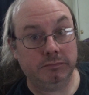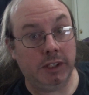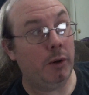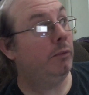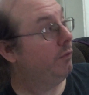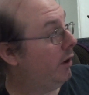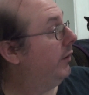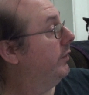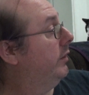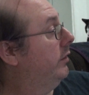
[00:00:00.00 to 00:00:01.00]
your own
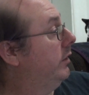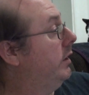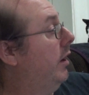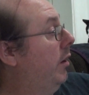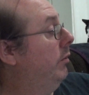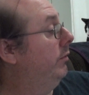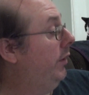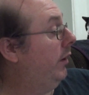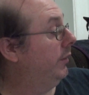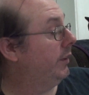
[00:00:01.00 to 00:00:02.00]
fault. Your own
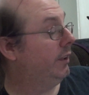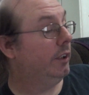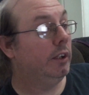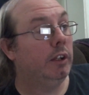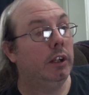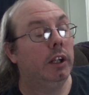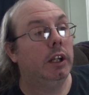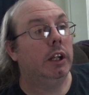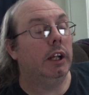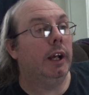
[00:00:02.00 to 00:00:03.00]
fault.
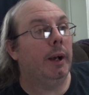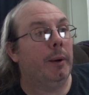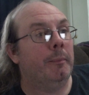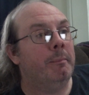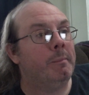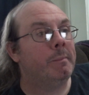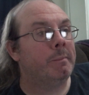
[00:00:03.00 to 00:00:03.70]
Um,